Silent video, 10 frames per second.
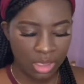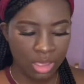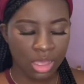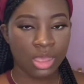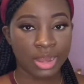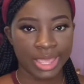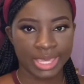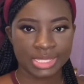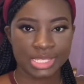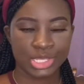Alright,
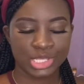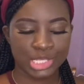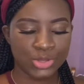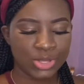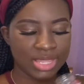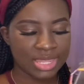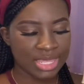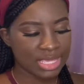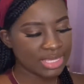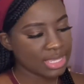so
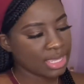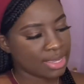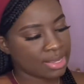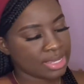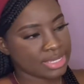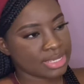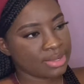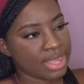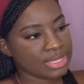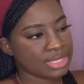this here is the
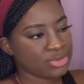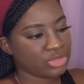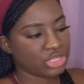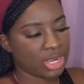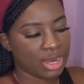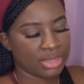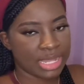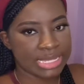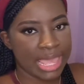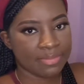gratitude jar
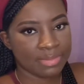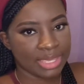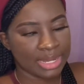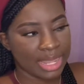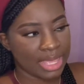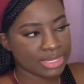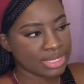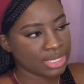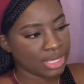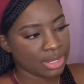that I made last
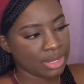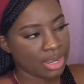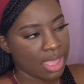year.